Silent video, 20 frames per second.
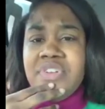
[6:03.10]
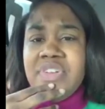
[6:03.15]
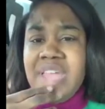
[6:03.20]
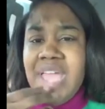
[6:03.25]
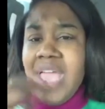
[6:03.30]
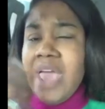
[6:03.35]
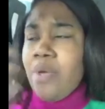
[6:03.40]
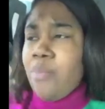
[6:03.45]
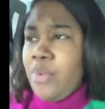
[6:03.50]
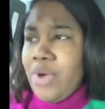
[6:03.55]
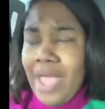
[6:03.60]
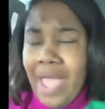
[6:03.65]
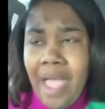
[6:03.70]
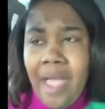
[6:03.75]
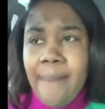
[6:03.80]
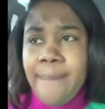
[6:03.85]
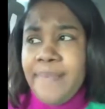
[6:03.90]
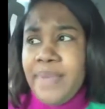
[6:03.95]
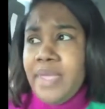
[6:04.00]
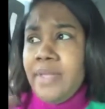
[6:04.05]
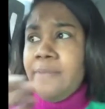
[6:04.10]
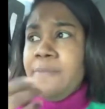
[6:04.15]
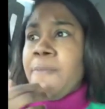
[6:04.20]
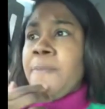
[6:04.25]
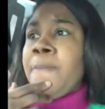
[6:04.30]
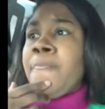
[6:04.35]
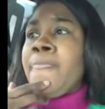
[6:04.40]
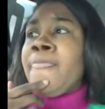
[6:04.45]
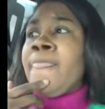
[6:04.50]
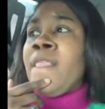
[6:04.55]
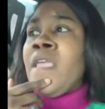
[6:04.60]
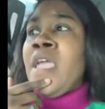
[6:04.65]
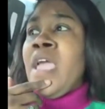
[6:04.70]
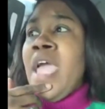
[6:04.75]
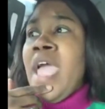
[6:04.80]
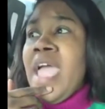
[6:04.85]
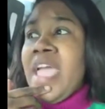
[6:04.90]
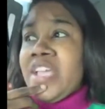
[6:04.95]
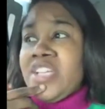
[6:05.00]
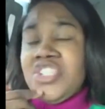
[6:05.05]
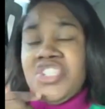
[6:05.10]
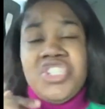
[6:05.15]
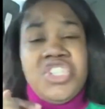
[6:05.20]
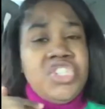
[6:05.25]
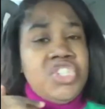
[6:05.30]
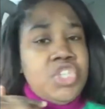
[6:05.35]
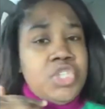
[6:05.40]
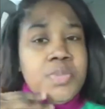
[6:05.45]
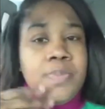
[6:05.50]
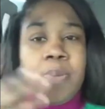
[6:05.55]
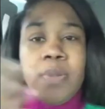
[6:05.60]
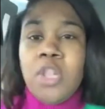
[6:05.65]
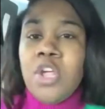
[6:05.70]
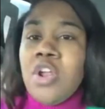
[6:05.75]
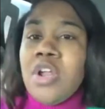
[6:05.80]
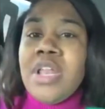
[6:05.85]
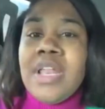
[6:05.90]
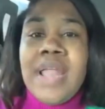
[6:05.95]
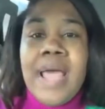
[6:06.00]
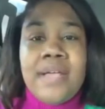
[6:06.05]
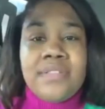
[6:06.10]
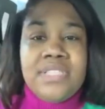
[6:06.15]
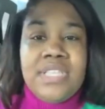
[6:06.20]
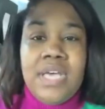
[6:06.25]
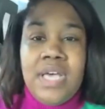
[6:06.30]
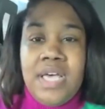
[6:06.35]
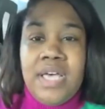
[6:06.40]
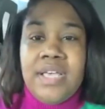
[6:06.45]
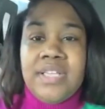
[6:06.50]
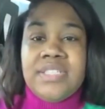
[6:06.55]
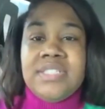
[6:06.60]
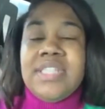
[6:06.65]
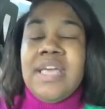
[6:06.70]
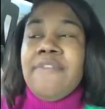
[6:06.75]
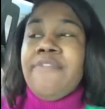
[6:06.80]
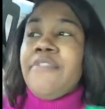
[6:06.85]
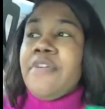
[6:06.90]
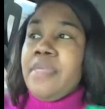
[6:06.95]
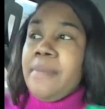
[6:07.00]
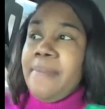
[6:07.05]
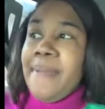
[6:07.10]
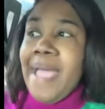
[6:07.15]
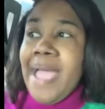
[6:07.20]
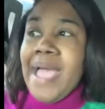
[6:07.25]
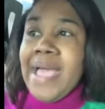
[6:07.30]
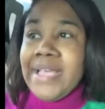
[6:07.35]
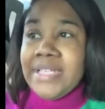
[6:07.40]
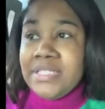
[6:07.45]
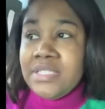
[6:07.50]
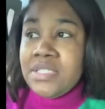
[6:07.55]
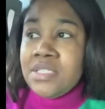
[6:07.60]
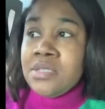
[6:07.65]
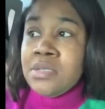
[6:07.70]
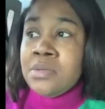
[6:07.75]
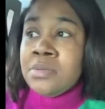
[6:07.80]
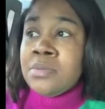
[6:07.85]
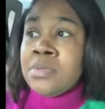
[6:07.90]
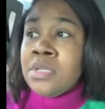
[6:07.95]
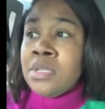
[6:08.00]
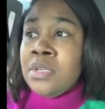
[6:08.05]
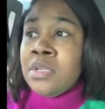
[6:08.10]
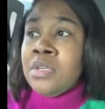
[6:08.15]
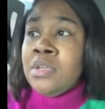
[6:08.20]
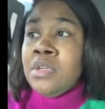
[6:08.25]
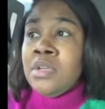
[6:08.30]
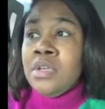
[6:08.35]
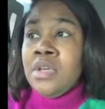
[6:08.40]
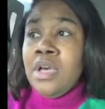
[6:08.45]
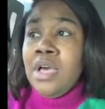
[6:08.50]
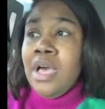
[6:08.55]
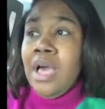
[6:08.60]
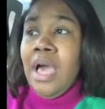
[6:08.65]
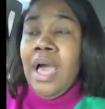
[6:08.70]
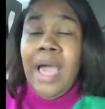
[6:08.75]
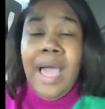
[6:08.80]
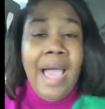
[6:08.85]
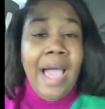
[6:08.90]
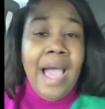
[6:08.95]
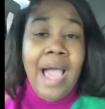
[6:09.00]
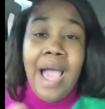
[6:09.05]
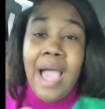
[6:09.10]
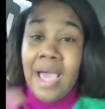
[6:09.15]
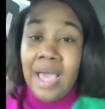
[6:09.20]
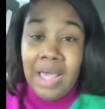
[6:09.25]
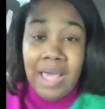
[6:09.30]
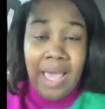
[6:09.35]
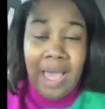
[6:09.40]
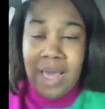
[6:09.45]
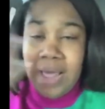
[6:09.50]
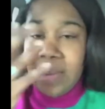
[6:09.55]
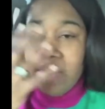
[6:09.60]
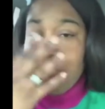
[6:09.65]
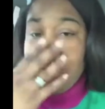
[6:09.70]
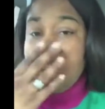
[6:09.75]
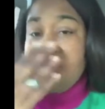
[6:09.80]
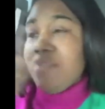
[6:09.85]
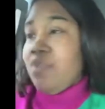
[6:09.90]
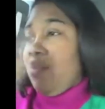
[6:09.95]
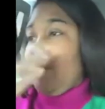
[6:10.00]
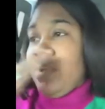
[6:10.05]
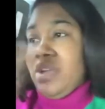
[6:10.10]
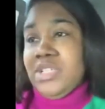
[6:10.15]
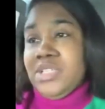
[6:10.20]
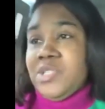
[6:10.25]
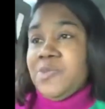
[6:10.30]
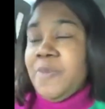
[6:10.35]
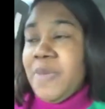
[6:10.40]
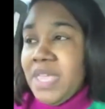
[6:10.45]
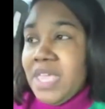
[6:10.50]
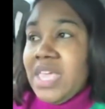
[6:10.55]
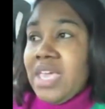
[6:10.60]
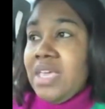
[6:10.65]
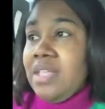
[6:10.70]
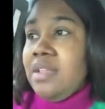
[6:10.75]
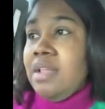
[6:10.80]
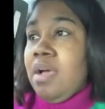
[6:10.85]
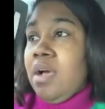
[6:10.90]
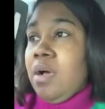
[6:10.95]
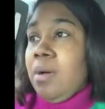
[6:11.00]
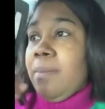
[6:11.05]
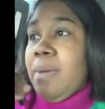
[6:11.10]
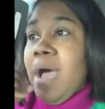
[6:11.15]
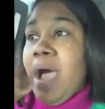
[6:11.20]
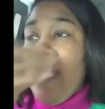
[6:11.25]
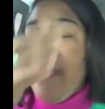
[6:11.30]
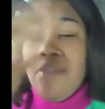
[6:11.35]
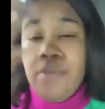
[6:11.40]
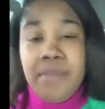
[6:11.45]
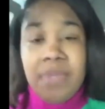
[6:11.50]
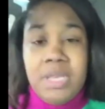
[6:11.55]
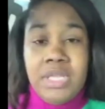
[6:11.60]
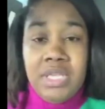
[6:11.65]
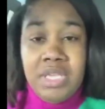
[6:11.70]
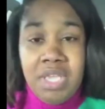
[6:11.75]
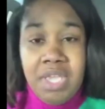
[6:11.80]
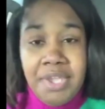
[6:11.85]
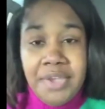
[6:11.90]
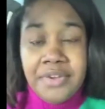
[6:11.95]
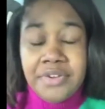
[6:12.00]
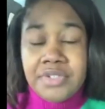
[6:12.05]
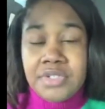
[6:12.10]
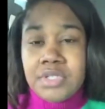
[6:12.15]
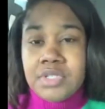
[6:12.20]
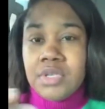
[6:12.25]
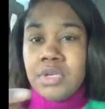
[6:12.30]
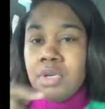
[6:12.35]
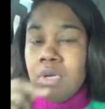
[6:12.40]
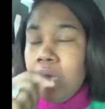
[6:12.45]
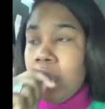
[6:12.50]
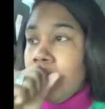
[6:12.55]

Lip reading: your dad? What happened? And she just blurted out to us that for the past, I don't even want to speak it, however many years,